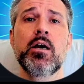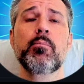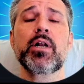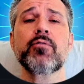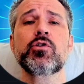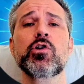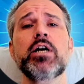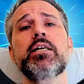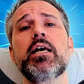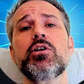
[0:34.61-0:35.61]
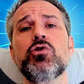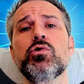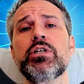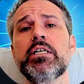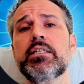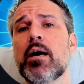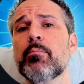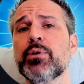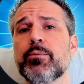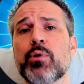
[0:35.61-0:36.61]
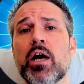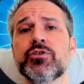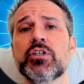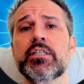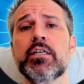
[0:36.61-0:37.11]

But I've created a Unity template project